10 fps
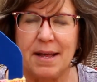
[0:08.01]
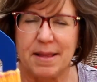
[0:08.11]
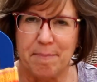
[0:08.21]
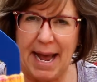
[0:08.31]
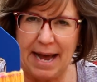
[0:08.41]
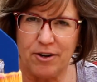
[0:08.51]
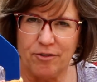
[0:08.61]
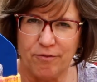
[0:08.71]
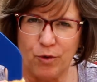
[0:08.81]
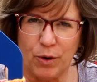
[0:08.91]
The
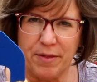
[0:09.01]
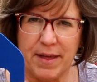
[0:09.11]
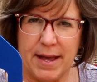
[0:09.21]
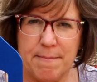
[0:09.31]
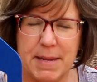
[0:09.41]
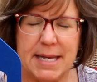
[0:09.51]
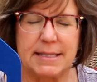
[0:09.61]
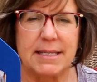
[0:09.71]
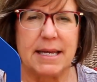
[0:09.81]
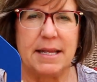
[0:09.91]
pattern for them
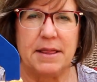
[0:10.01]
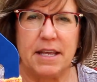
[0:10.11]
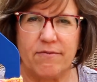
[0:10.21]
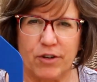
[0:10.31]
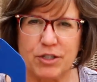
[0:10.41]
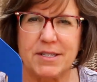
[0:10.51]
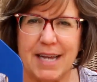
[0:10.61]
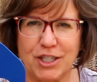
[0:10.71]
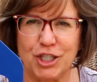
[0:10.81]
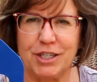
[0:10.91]
is in the first
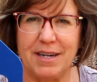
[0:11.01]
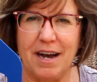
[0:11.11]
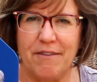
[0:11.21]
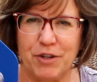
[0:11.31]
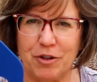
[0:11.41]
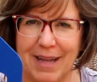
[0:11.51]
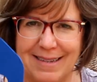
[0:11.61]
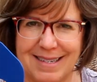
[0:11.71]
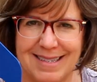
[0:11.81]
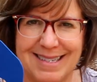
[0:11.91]
section of your
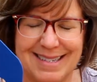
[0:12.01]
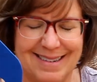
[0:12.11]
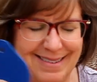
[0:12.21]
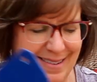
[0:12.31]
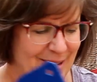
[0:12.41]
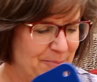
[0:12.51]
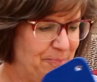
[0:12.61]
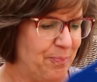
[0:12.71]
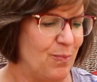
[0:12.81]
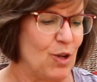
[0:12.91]
lessons
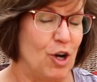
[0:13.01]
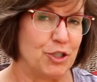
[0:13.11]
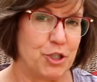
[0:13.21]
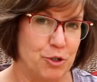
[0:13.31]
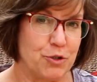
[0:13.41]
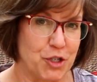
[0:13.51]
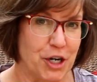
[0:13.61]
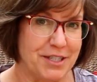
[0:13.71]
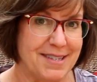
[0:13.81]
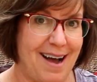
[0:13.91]
called
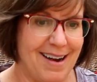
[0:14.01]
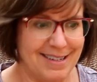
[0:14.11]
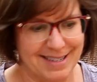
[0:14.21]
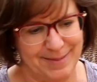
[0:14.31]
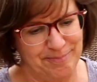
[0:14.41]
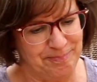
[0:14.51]
CIRC socks.